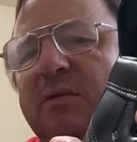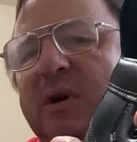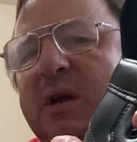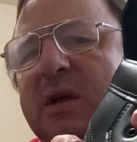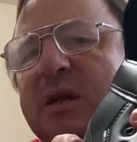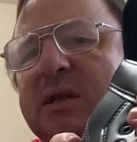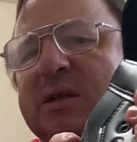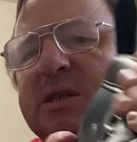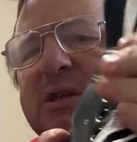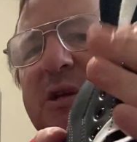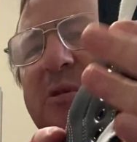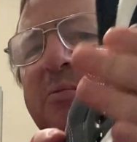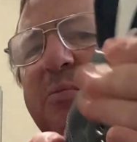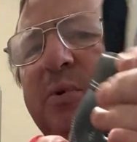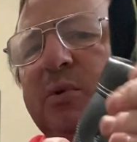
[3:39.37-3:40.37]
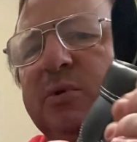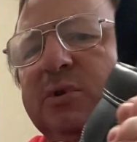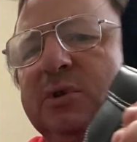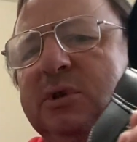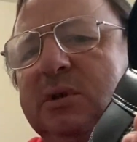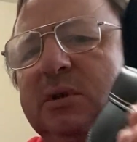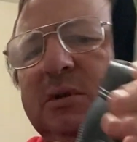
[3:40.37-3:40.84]
I can still
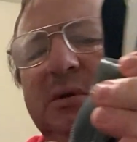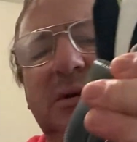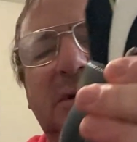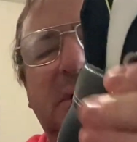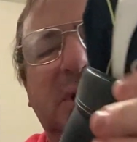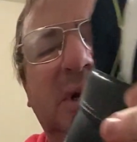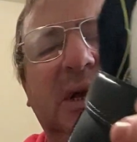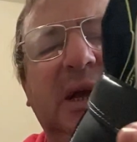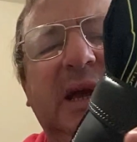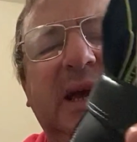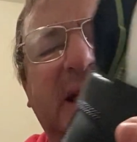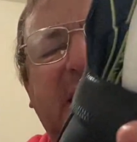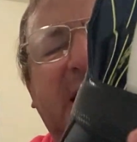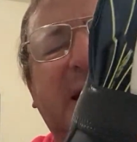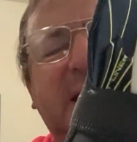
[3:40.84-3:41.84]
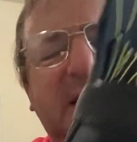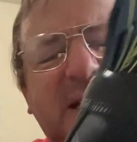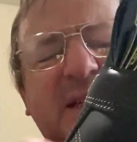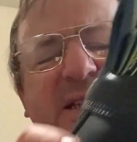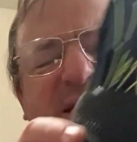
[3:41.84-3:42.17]
push. It is